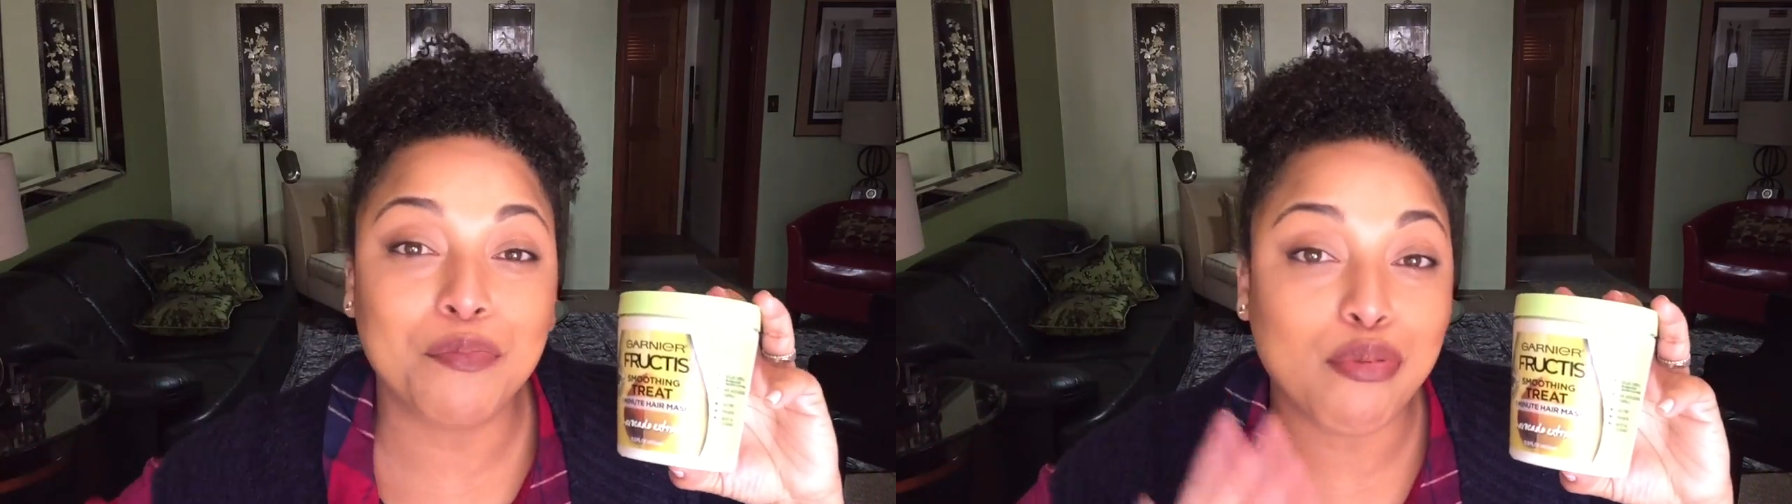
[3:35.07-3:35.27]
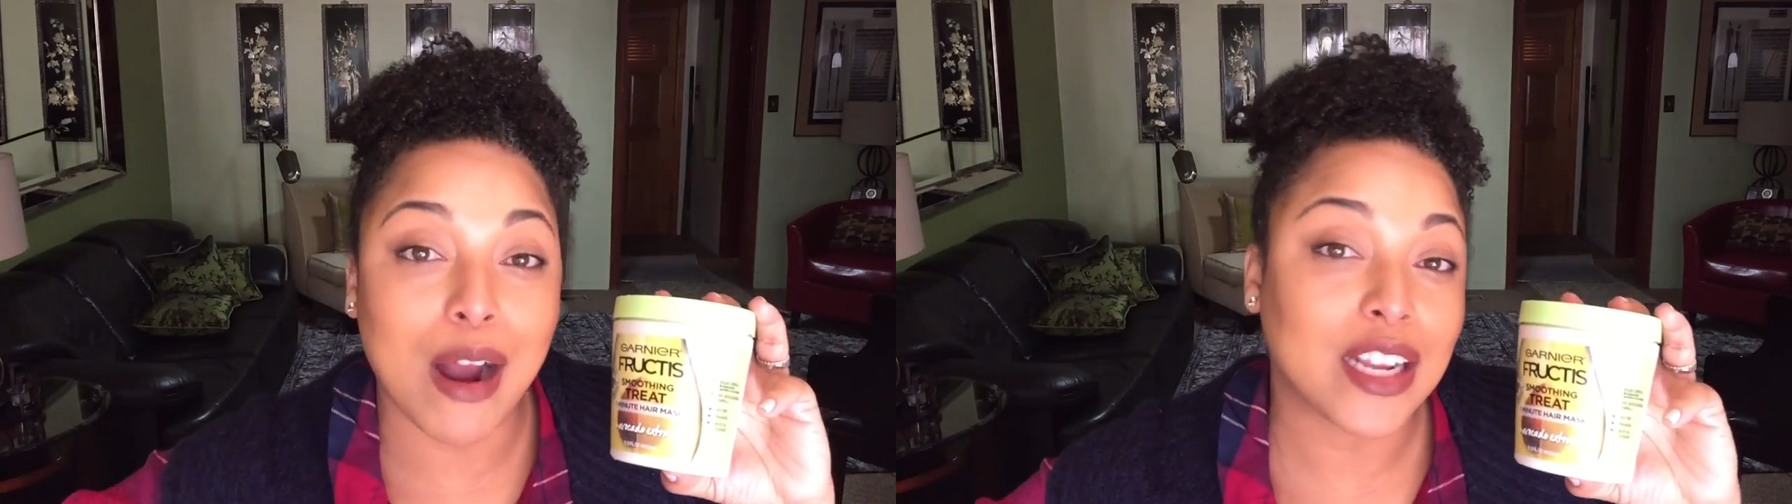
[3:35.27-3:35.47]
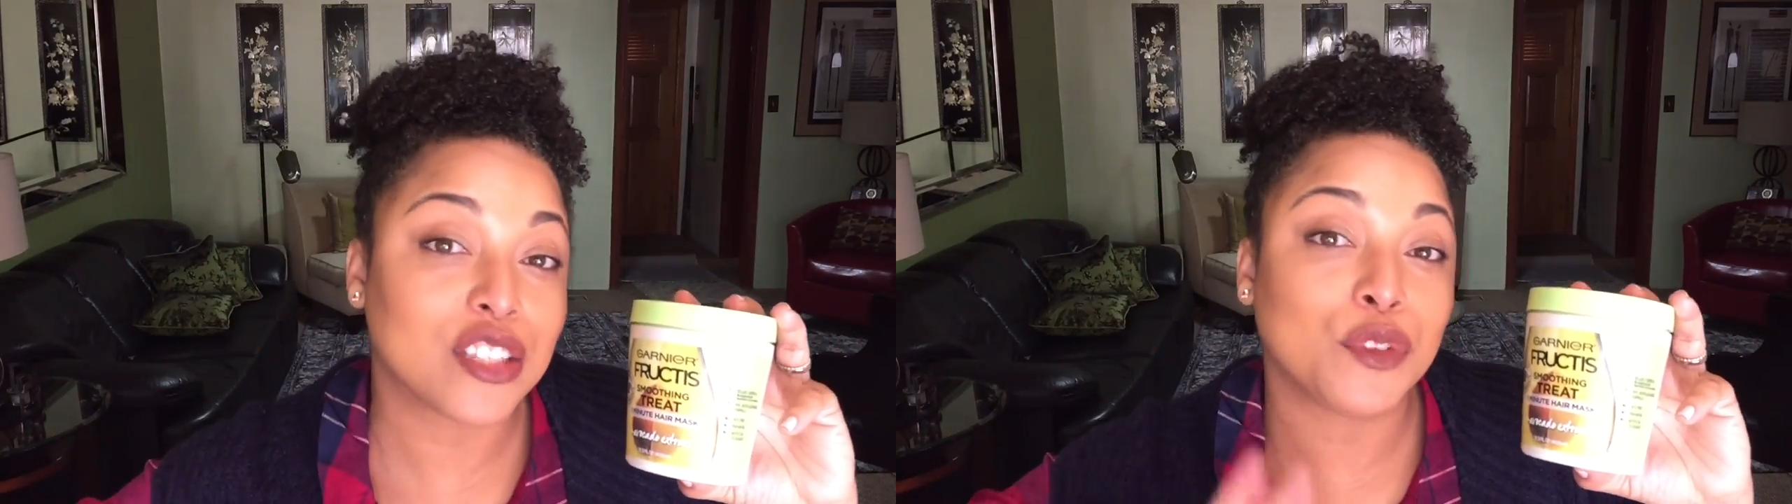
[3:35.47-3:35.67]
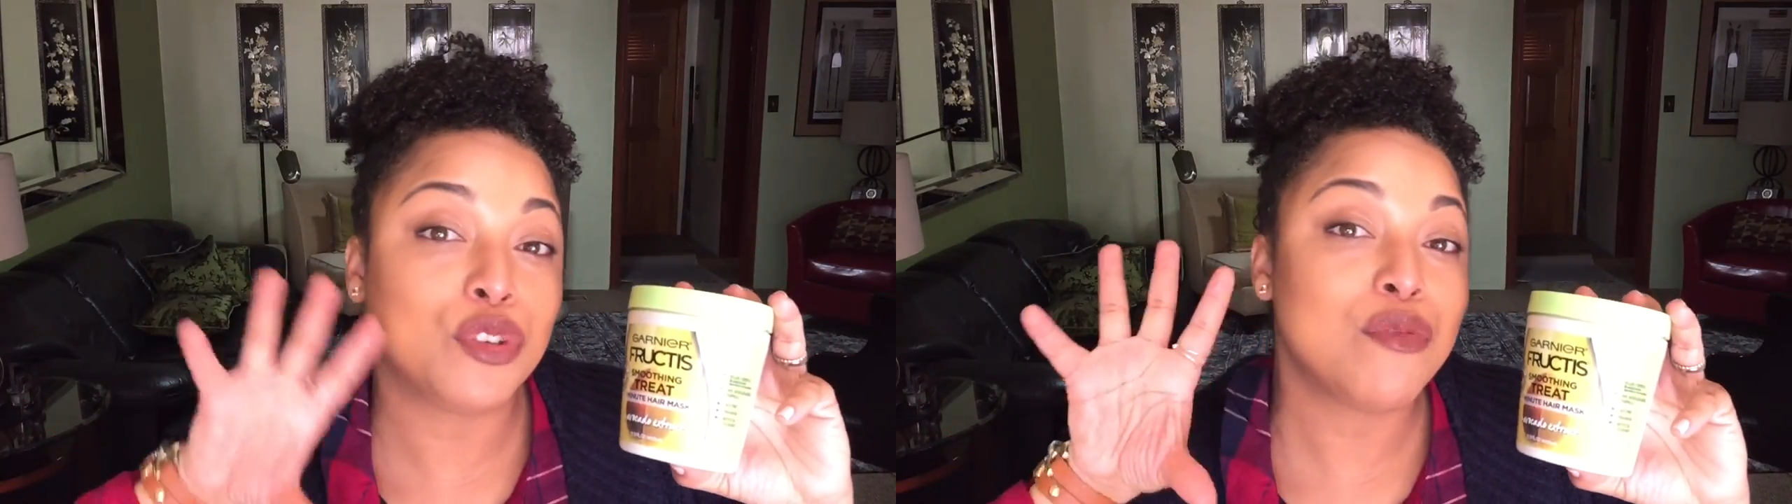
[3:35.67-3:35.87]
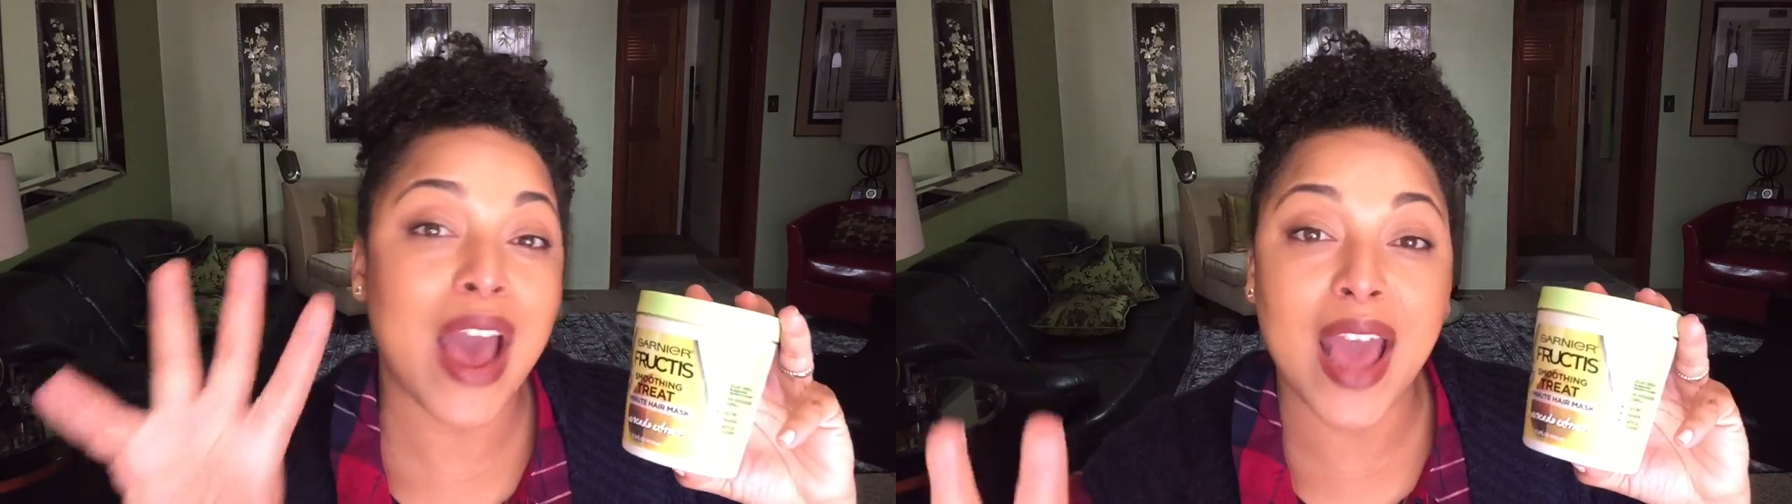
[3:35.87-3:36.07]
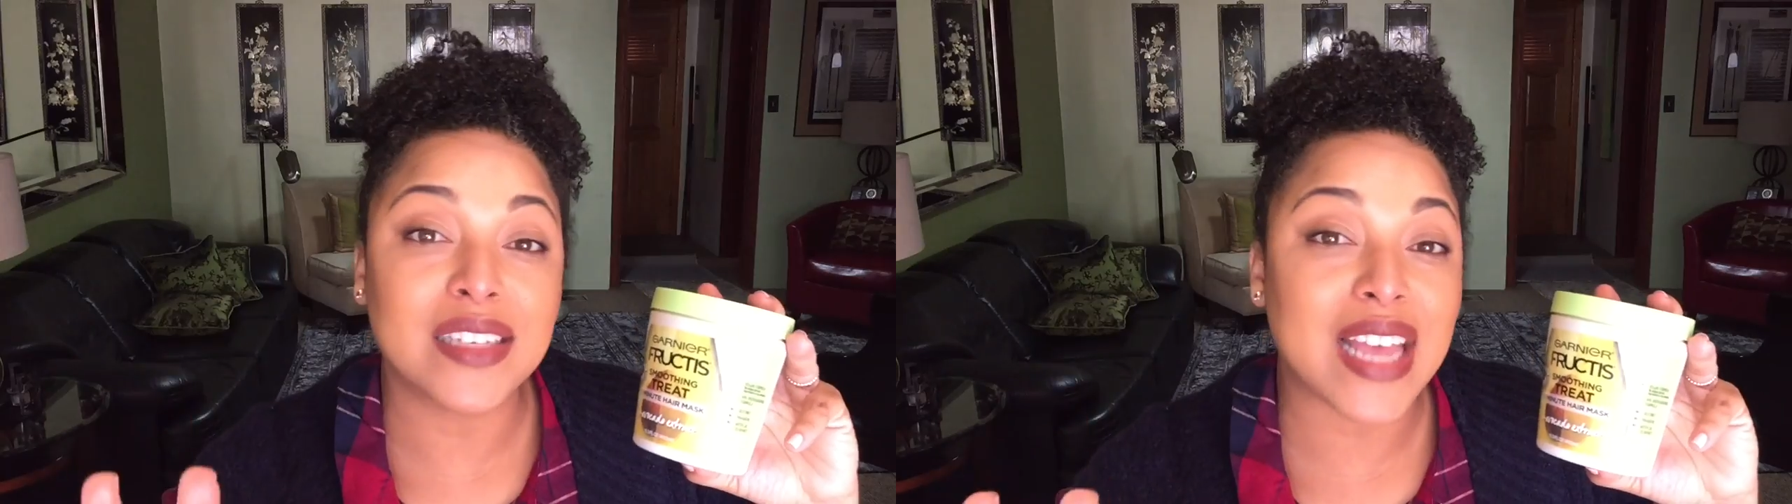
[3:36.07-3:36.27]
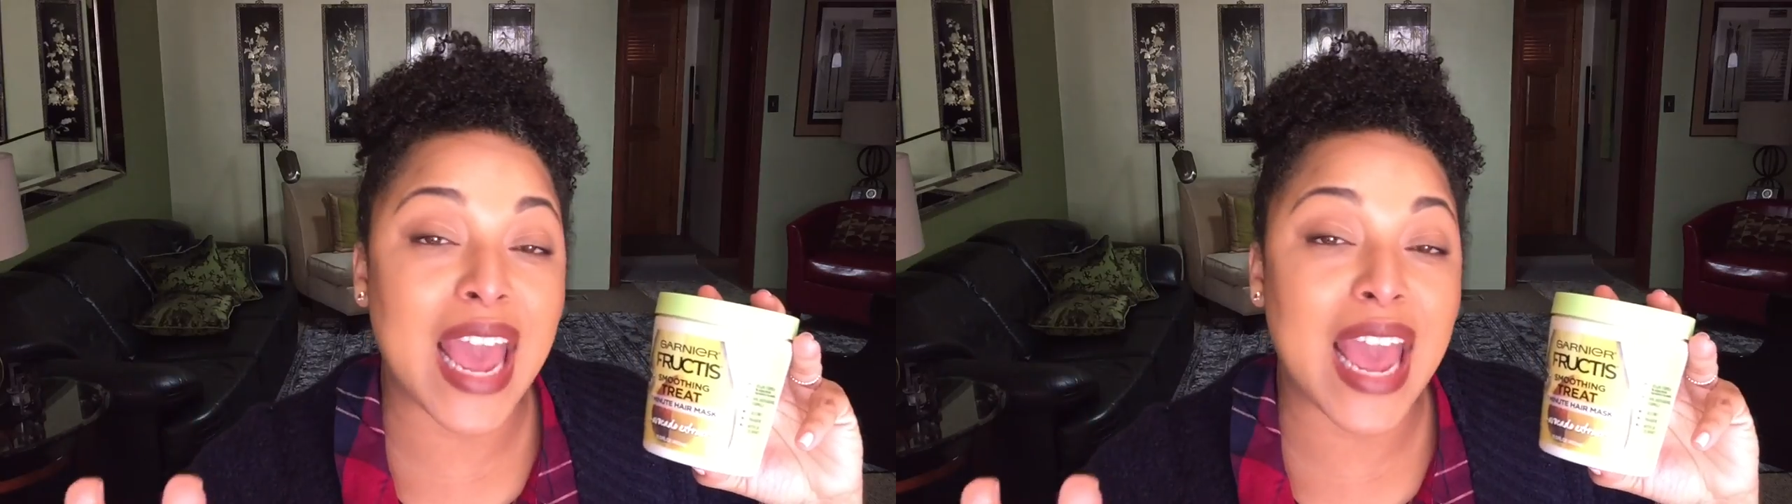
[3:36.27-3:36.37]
products for you guys